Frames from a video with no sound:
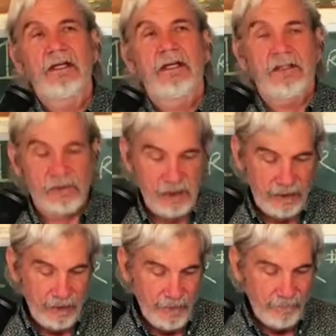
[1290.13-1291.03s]
He
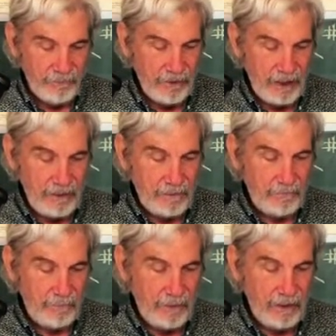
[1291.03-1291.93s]
said they
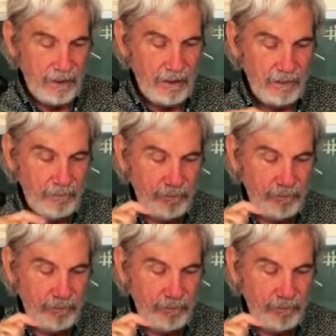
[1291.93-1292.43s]
uh,